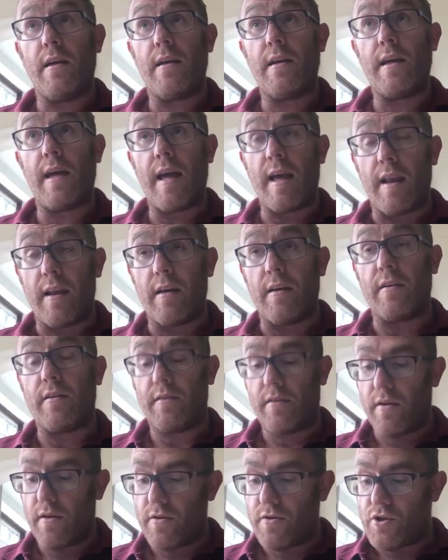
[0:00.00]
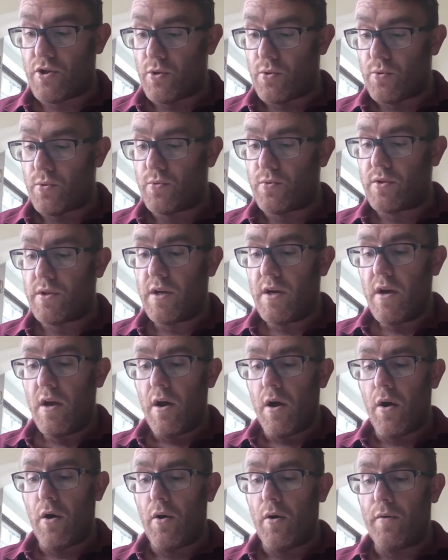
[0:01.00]
kilojoules
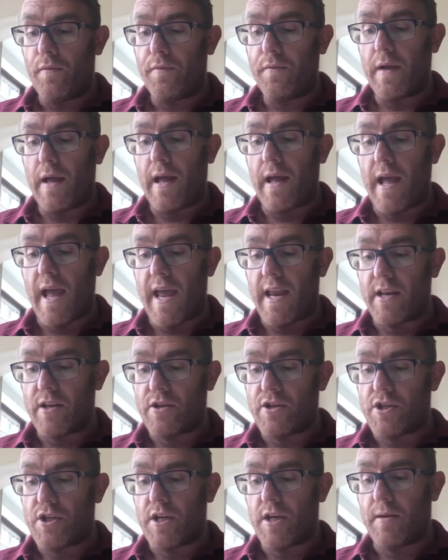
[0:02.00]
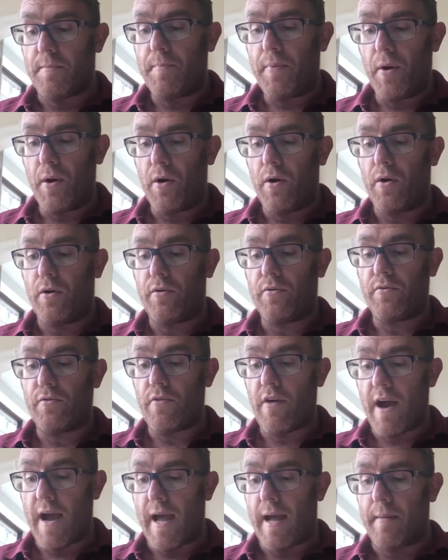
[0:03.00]
of energy per
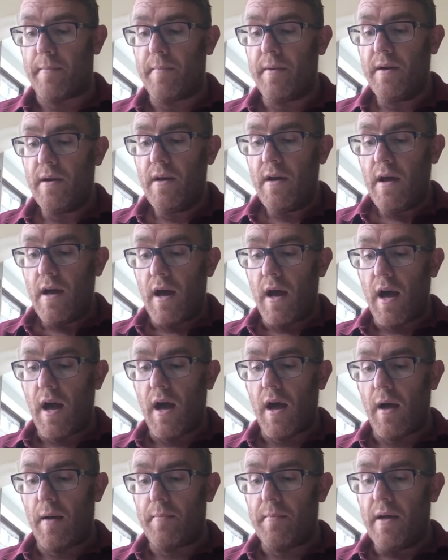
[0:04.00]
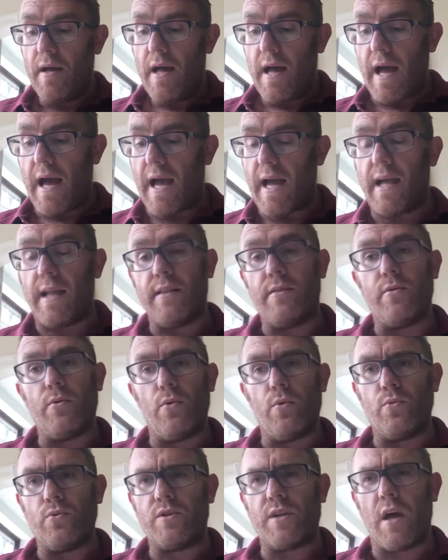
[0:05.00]
gram, and
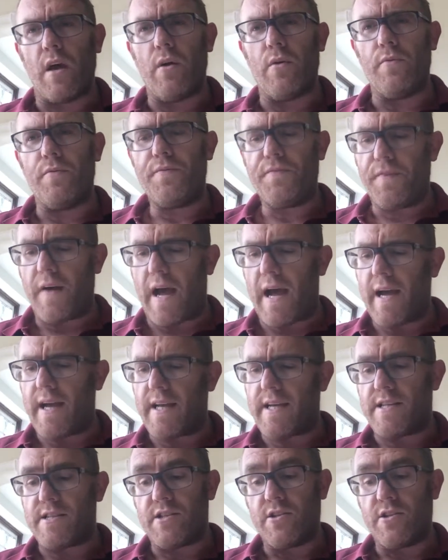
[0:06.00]
also fat is